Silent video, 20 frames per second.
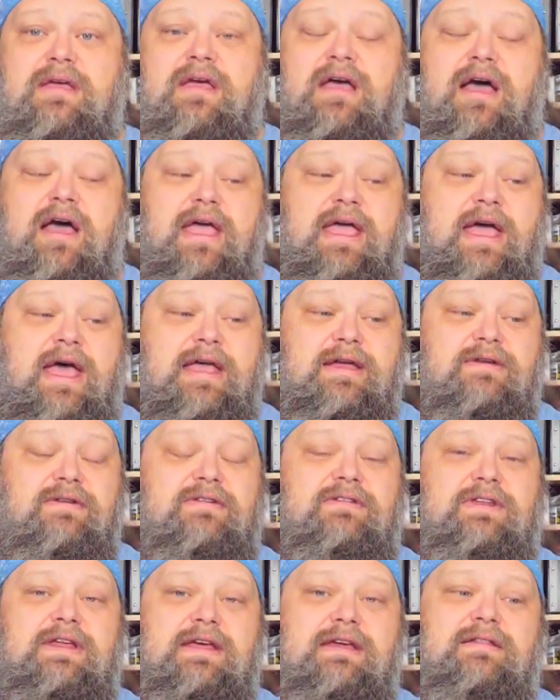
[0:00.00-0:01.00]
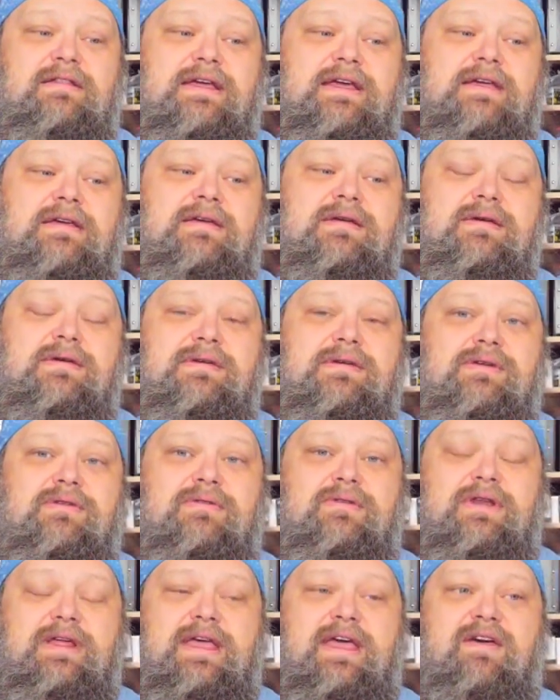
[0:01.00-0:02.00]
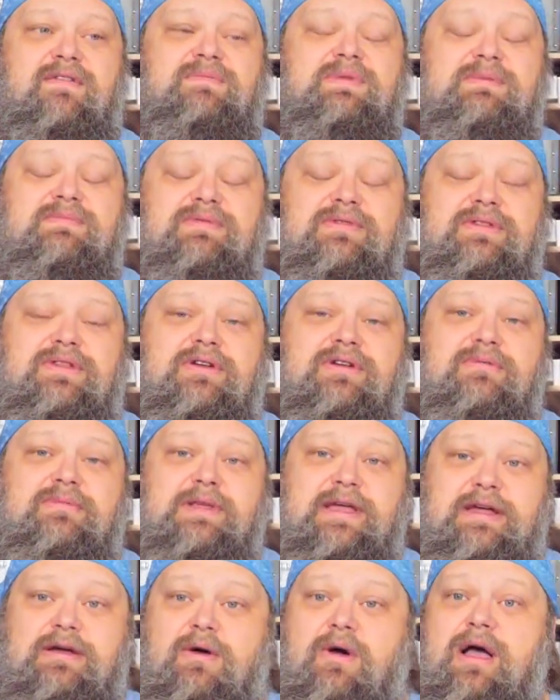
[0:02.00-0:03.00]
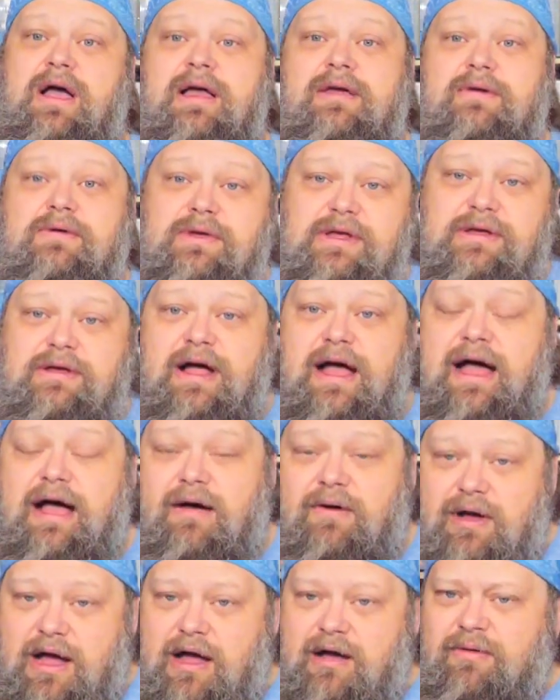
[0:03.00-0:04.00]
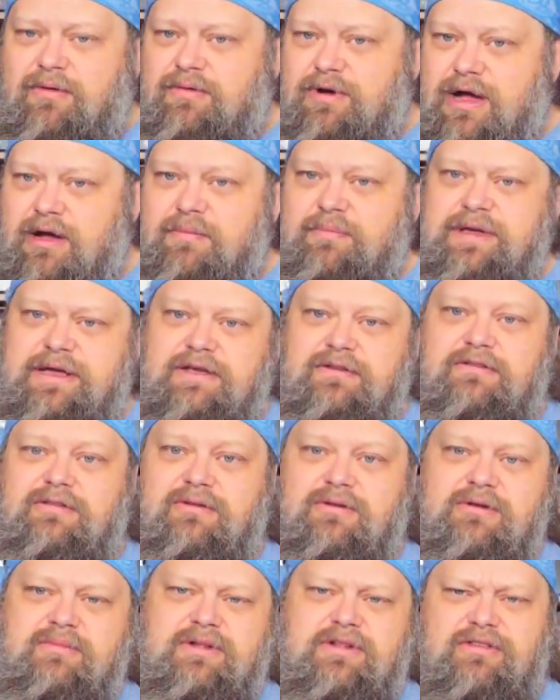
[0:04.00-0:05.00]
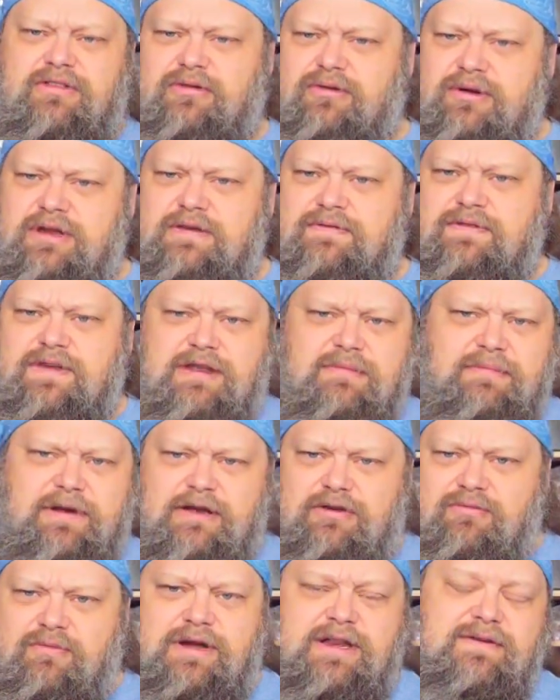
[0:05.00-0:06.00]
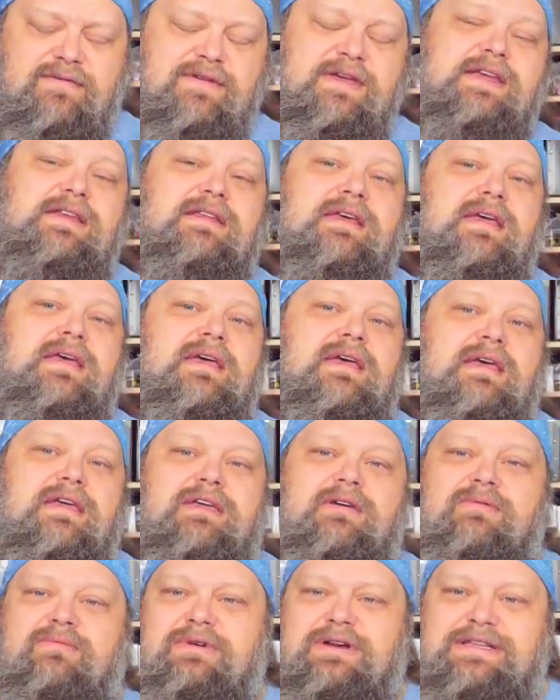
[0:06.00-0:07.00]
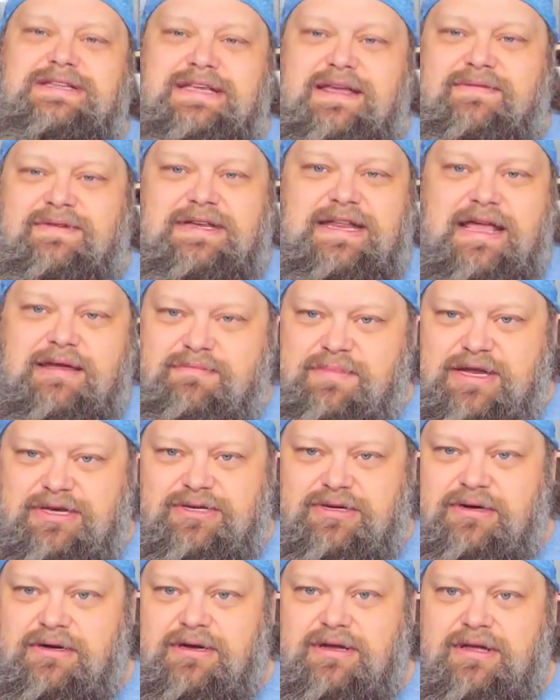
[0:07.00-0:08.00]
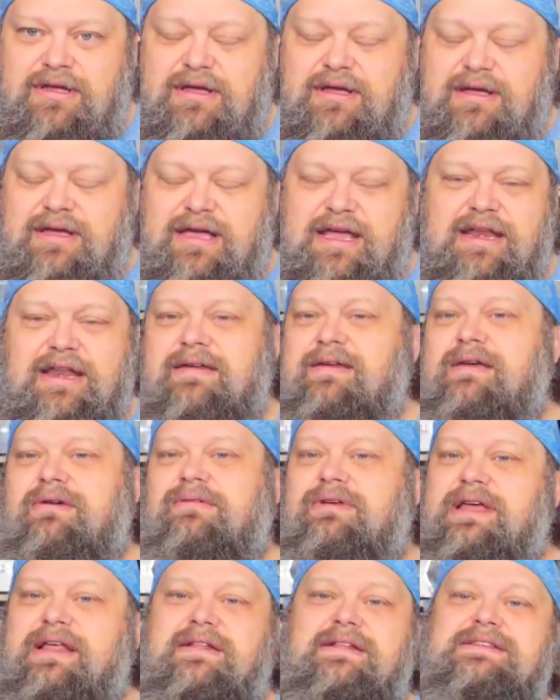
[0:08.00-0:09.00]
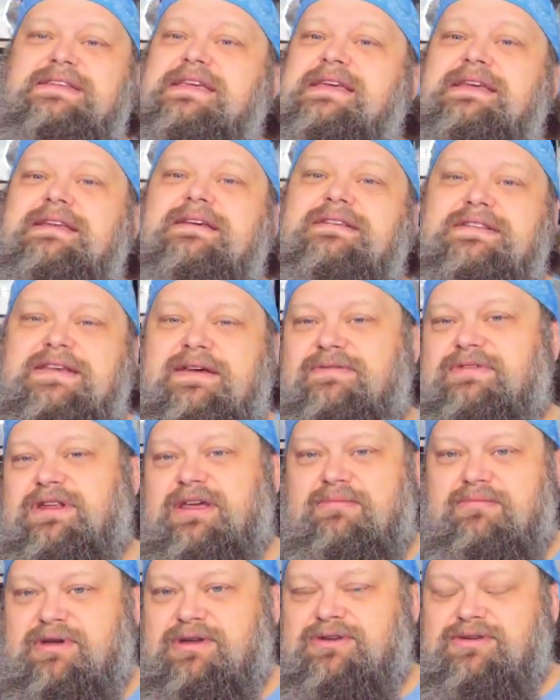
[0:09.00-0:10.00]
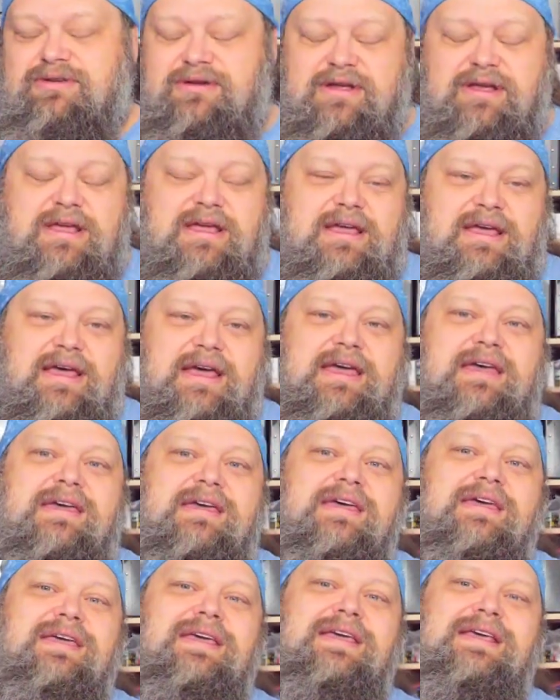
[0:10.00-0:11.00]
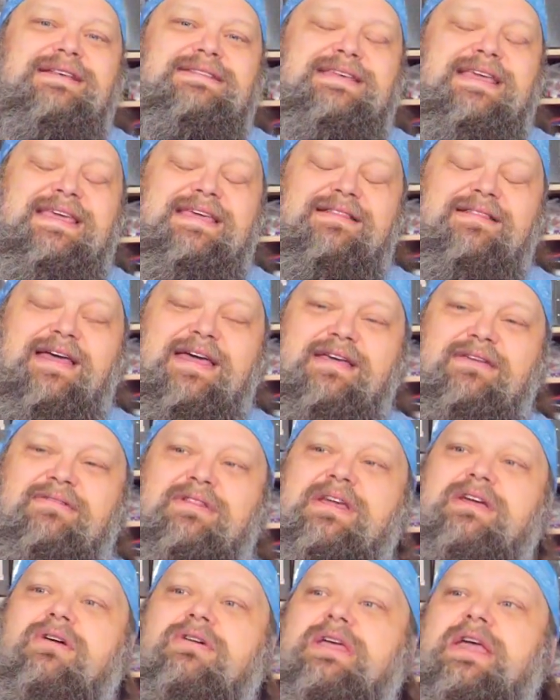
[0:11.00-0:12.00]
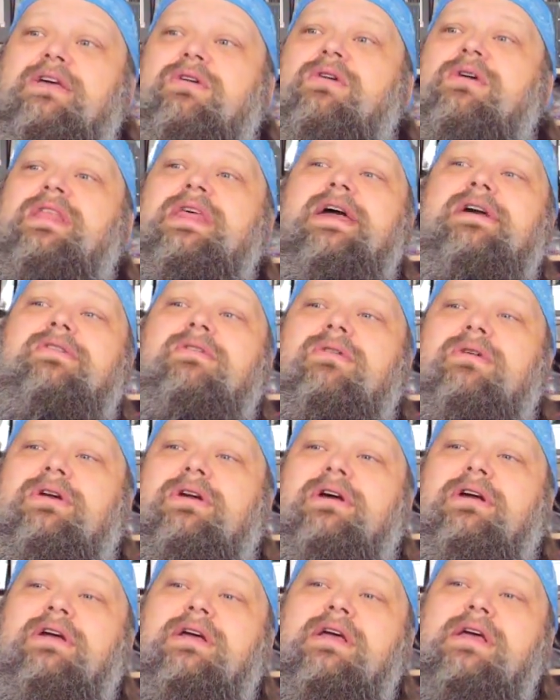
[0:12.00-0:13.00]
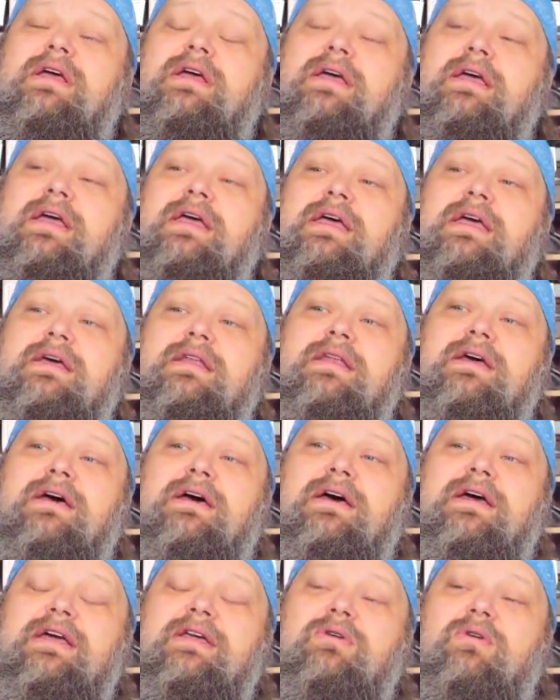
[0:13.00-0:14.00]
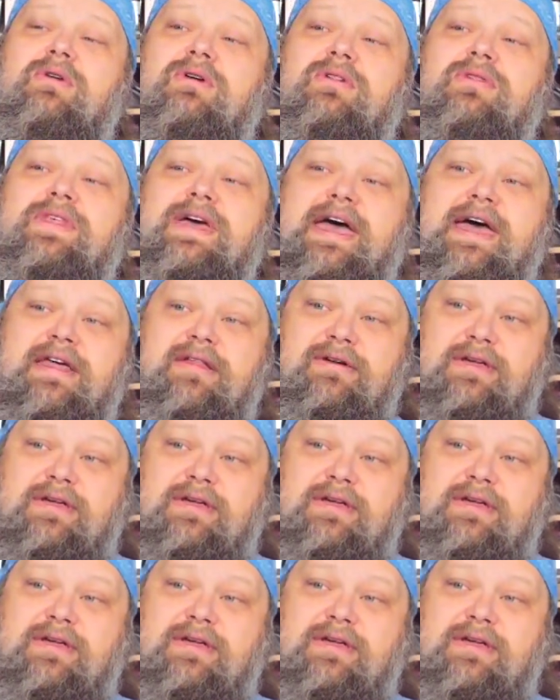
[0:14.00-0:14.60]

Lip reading: I understand, you're gonna have people that are like, how big is the room? It's 30 feet by 20 feet. What does he have, a tape measure? And okay, let's say he does have a tape measure. Is he like, okay, go to that corner and hold that.